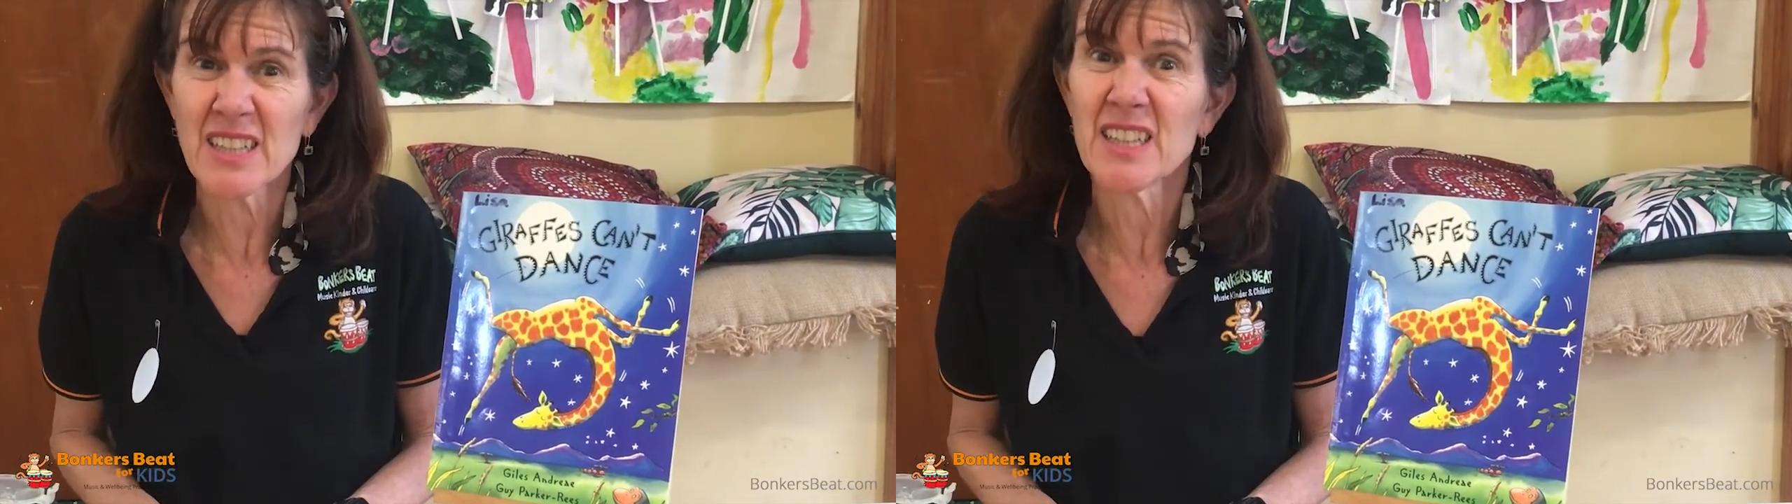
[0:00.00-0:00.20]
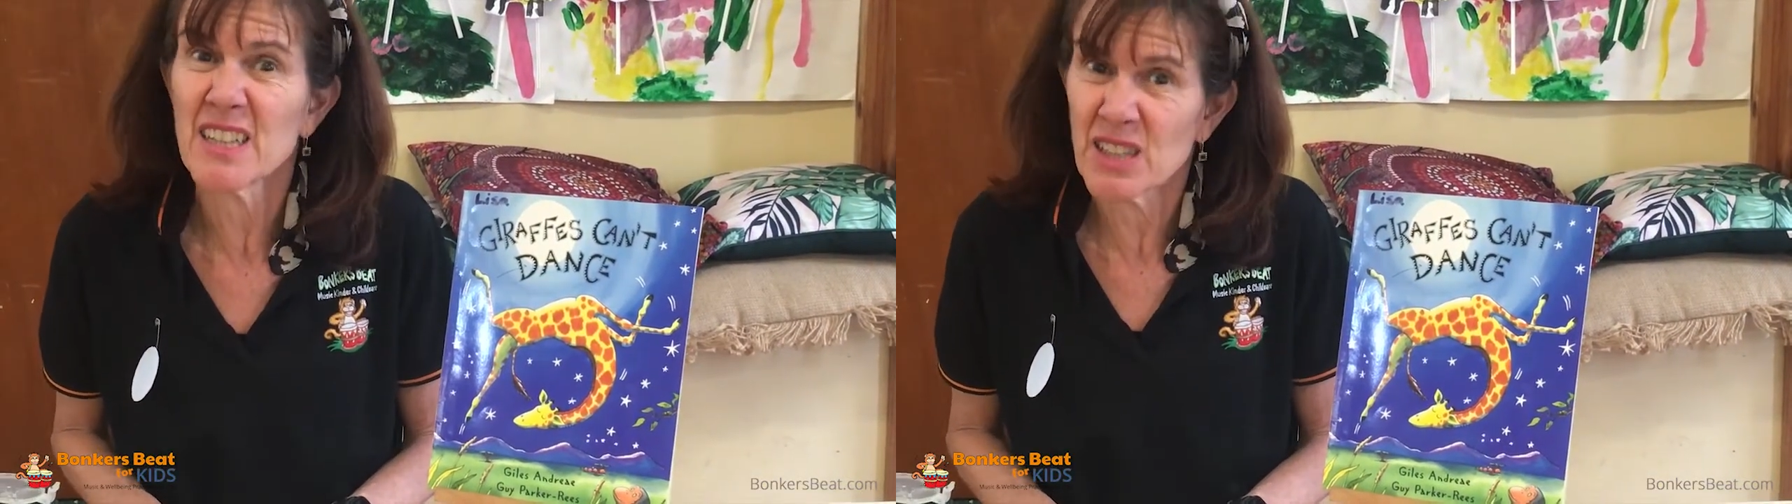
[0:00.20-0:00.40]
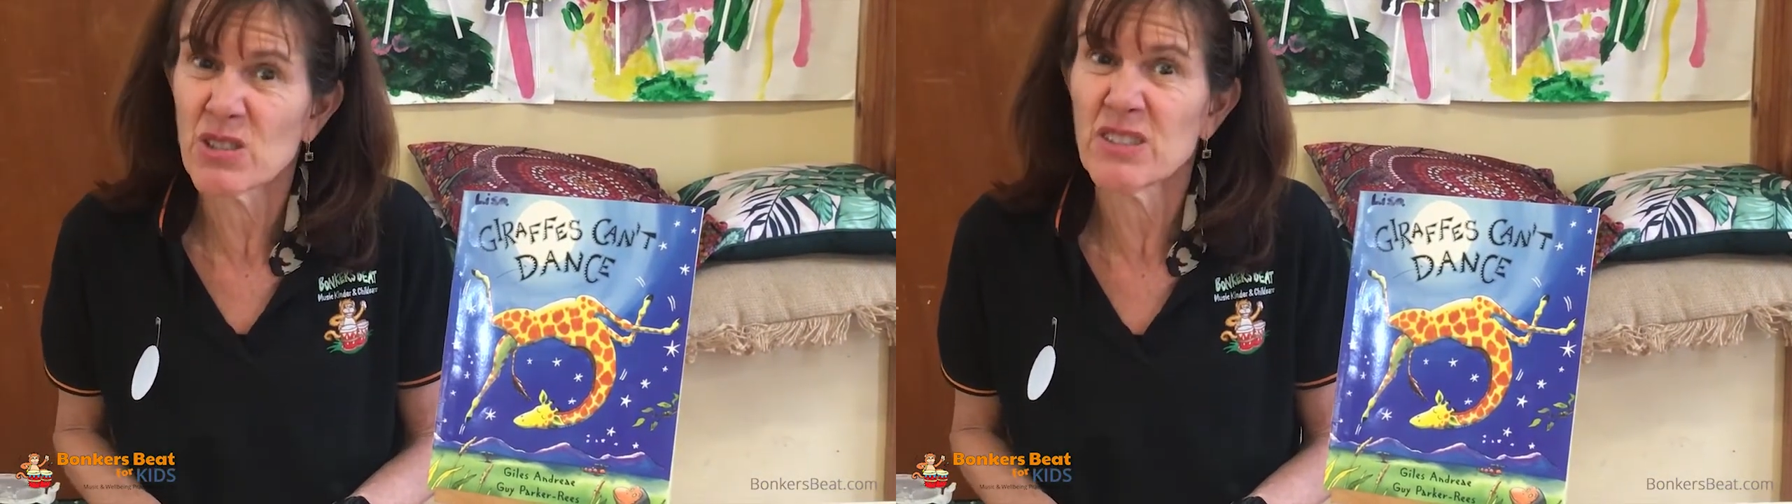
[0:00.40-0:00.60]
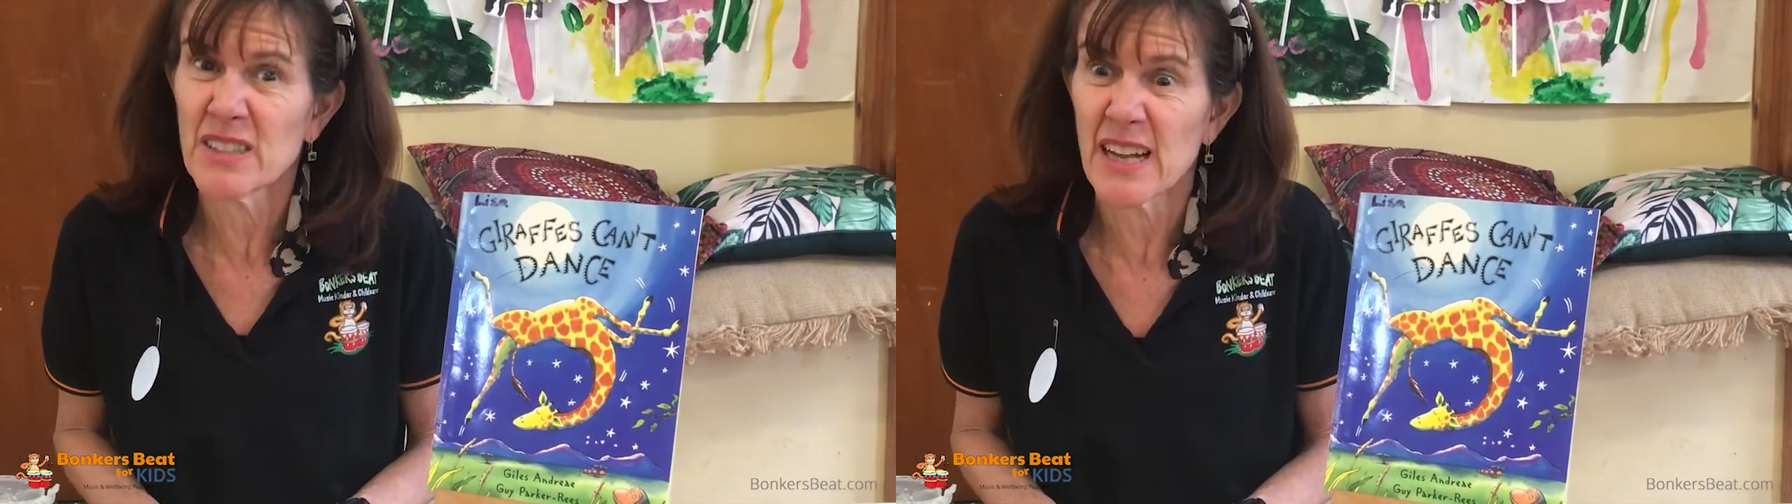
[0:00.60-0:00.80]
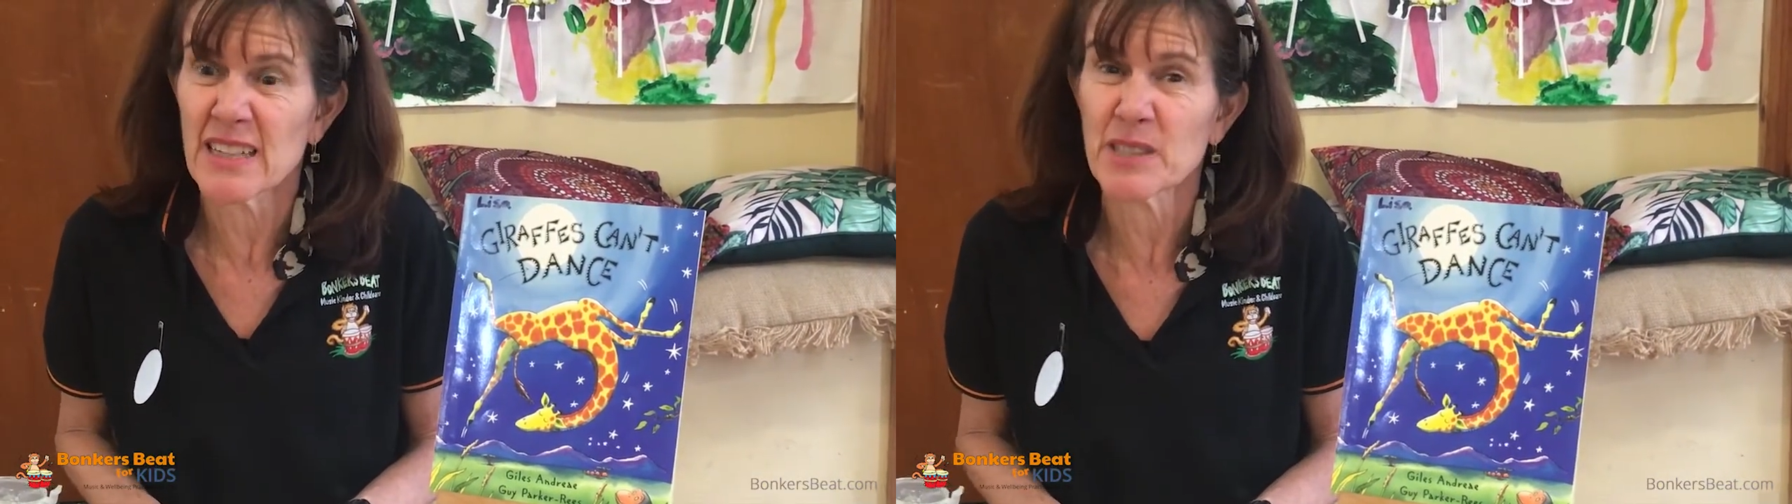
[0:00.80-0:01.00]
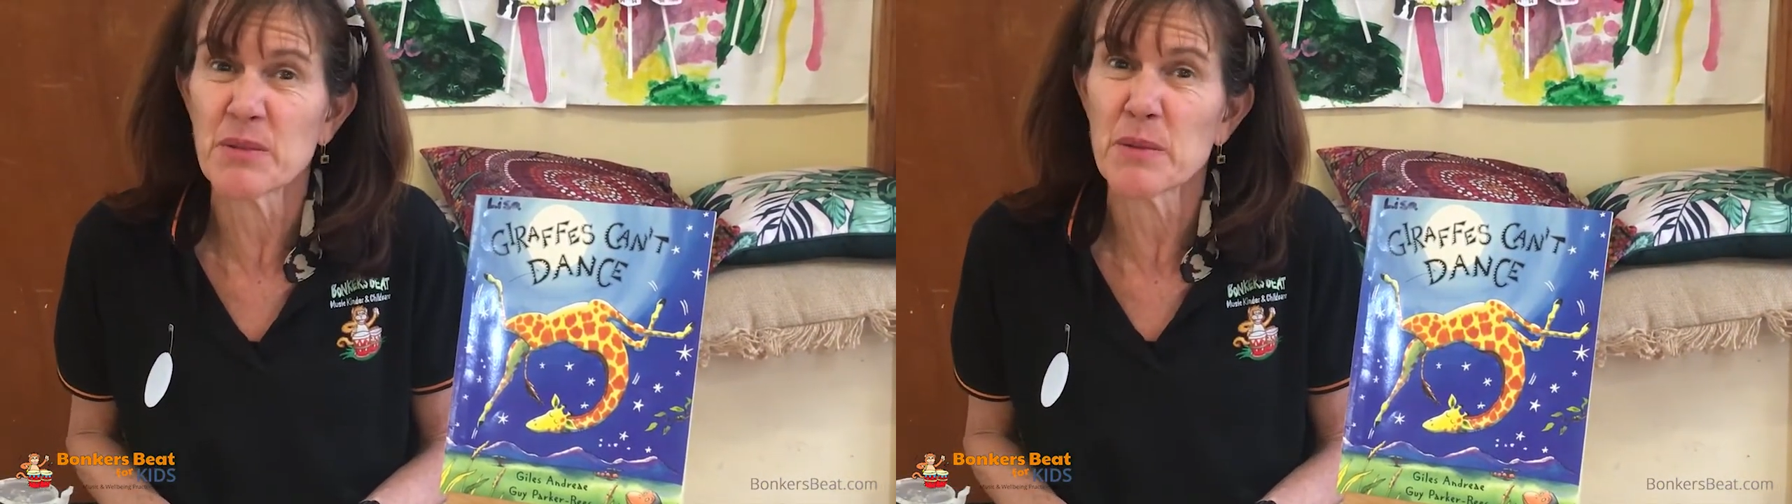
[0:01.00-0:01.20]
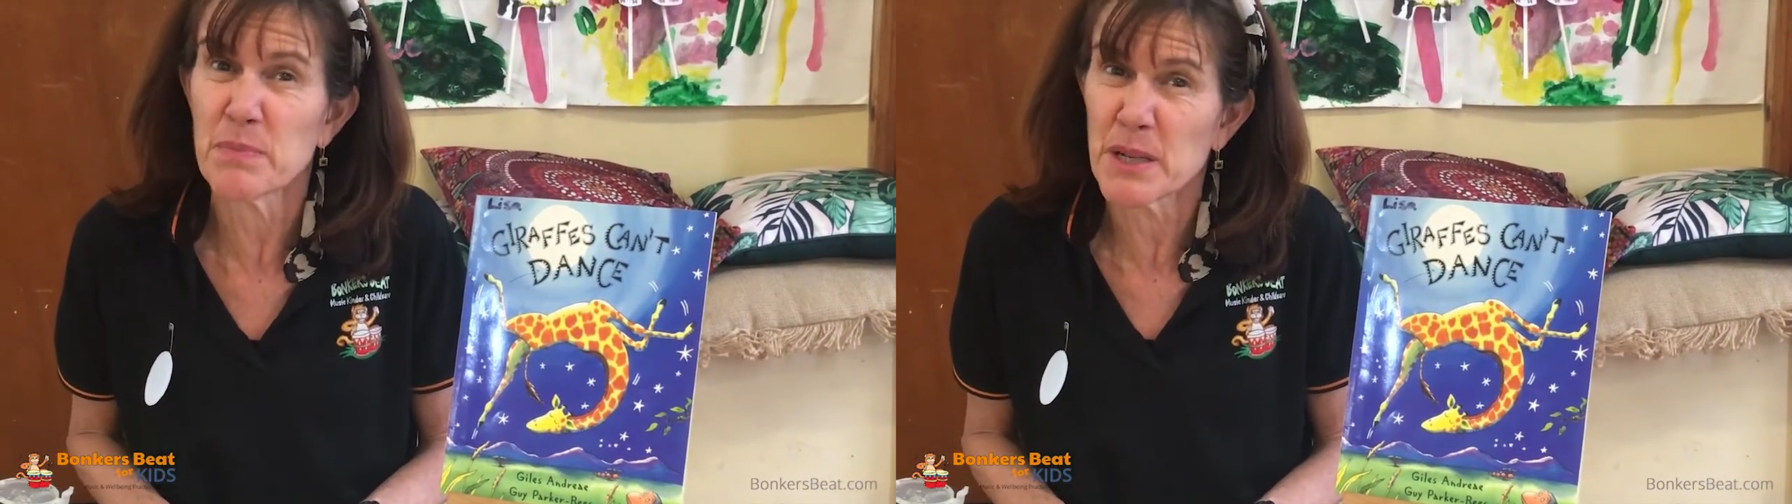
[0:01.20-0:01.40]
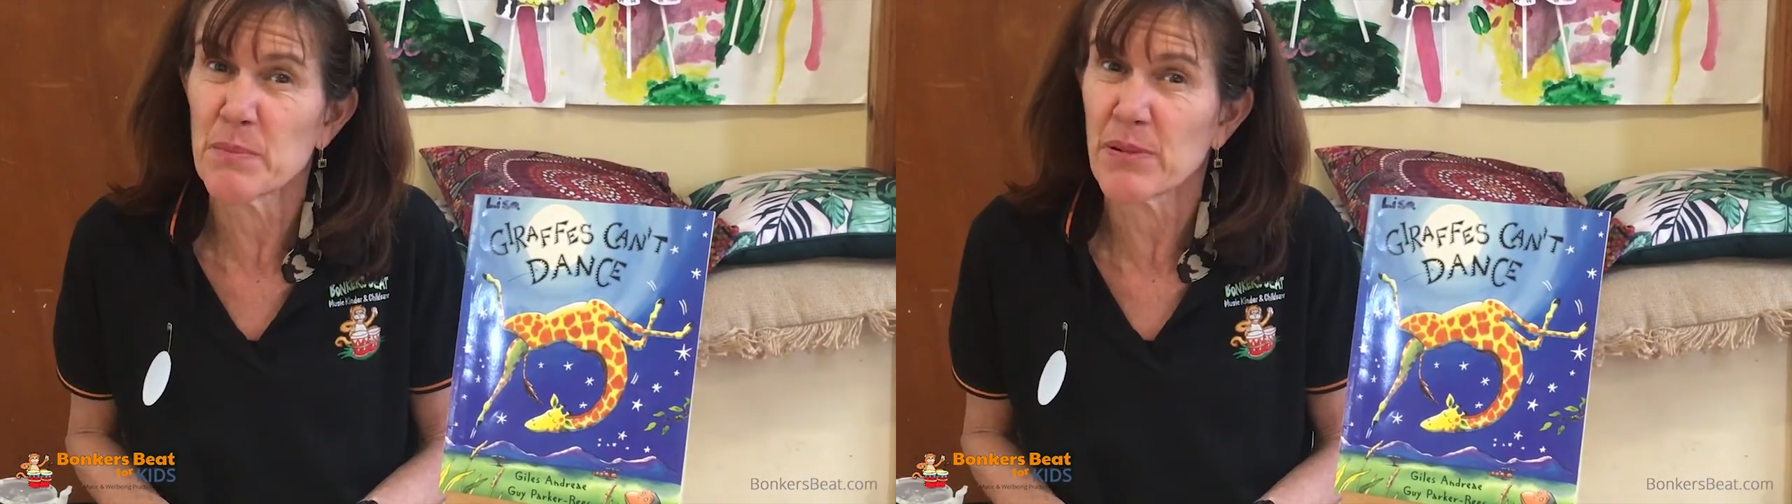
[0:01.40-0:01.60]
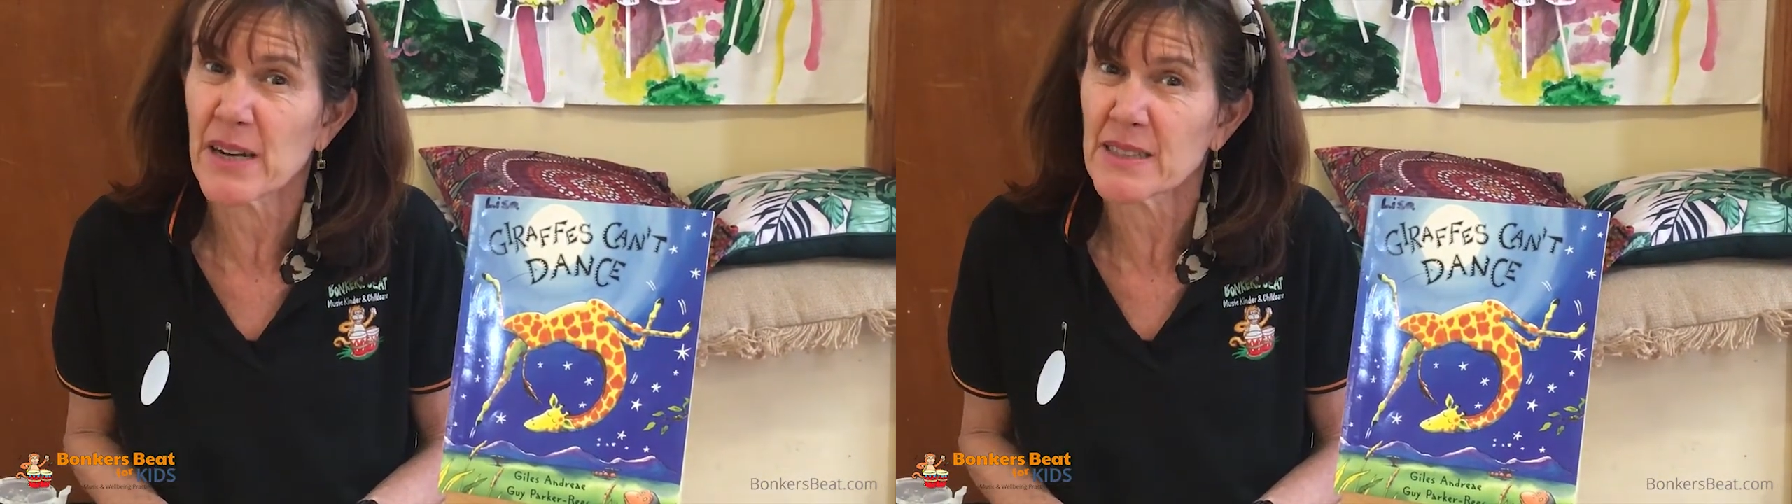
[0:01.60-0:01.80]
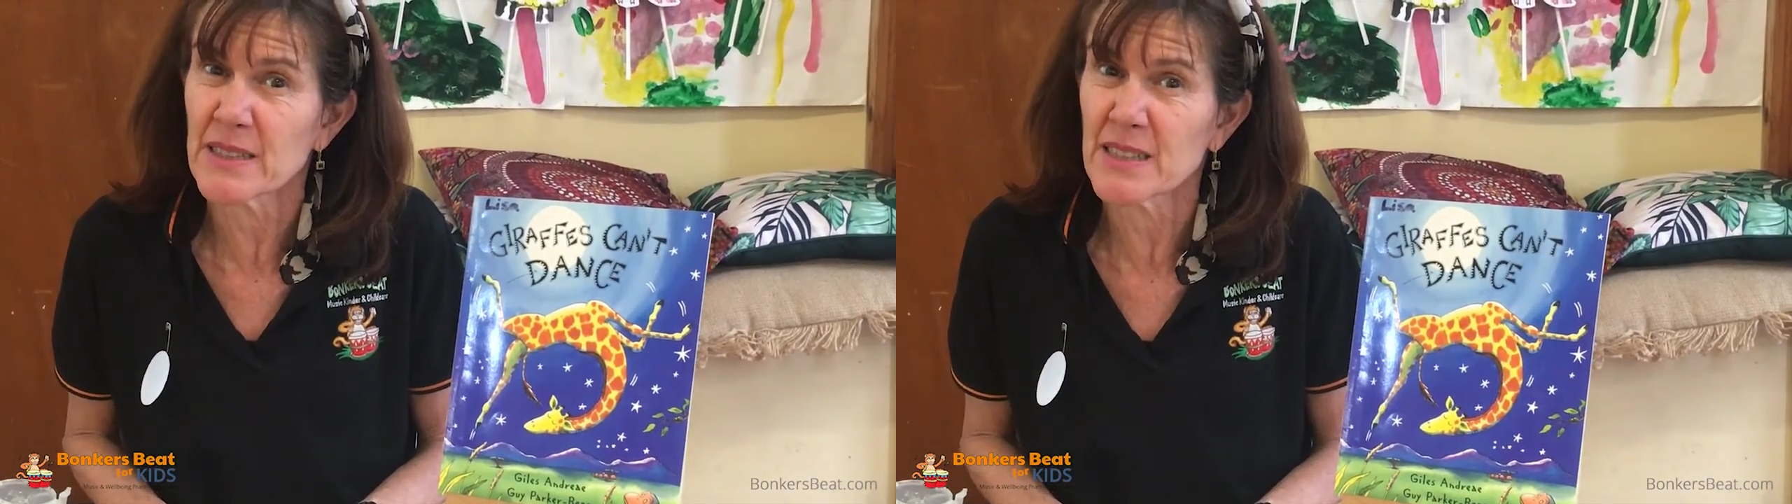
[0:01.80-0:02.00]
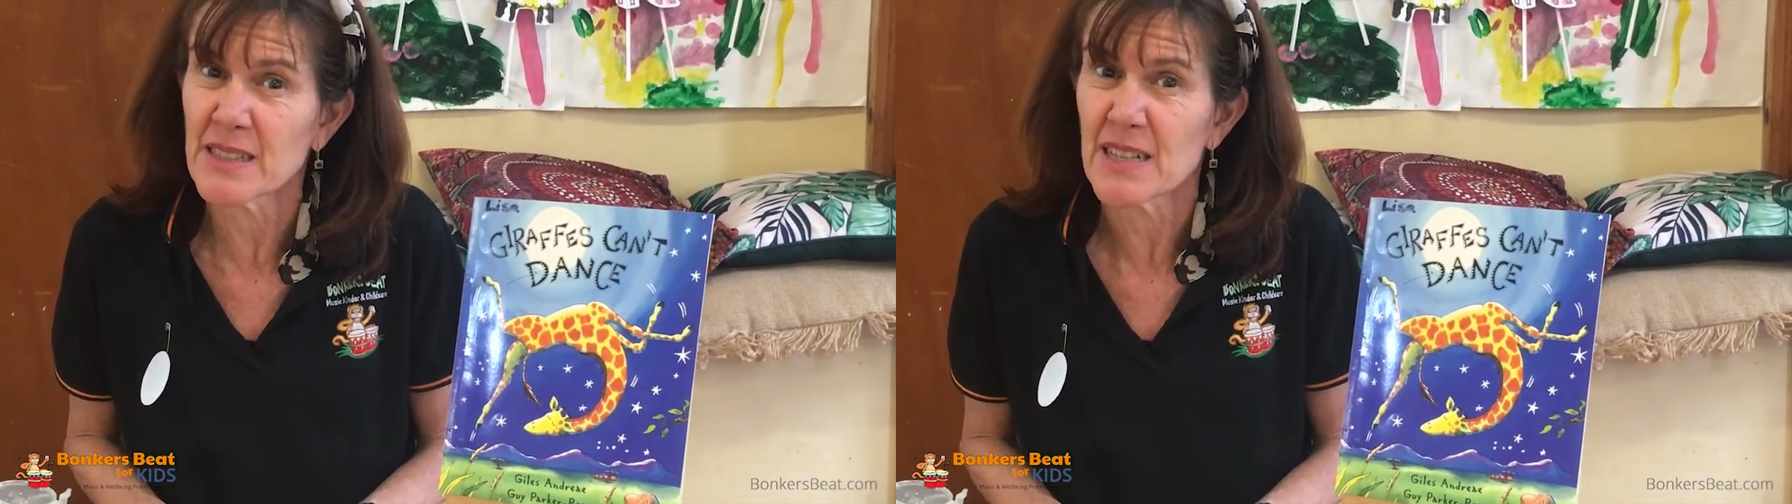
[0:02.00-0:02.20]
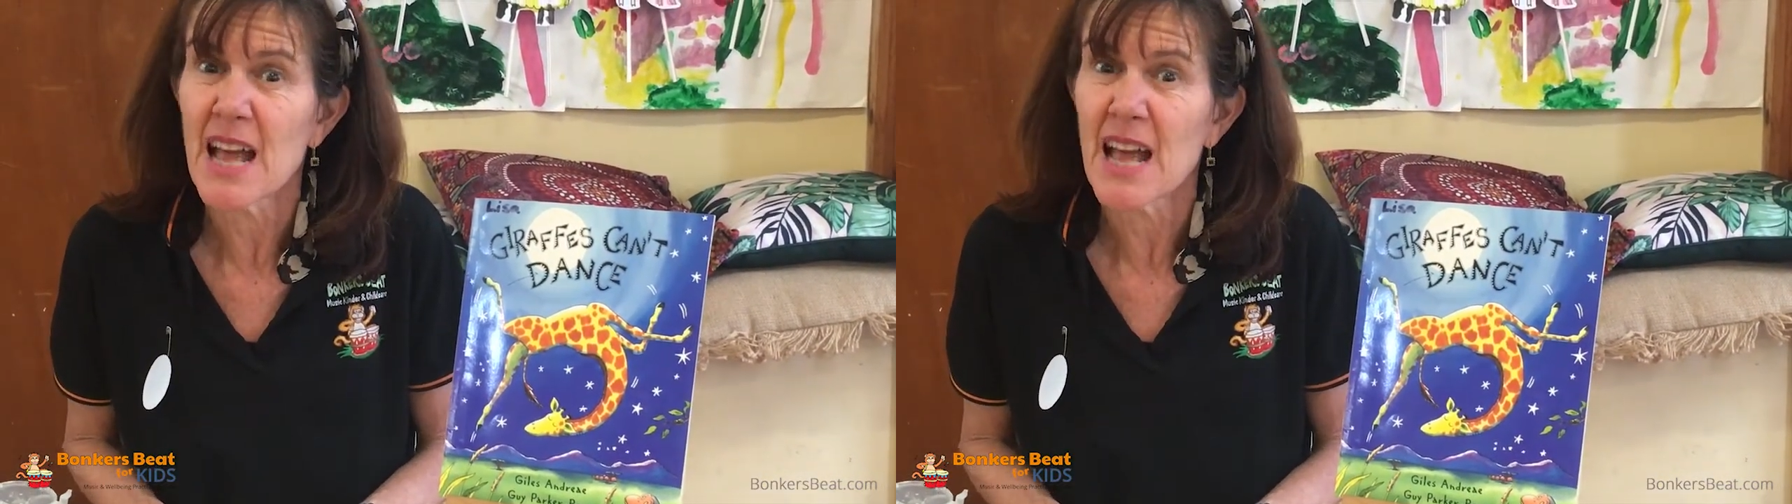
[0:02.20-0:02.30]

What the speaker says: he could dance with a bit of practice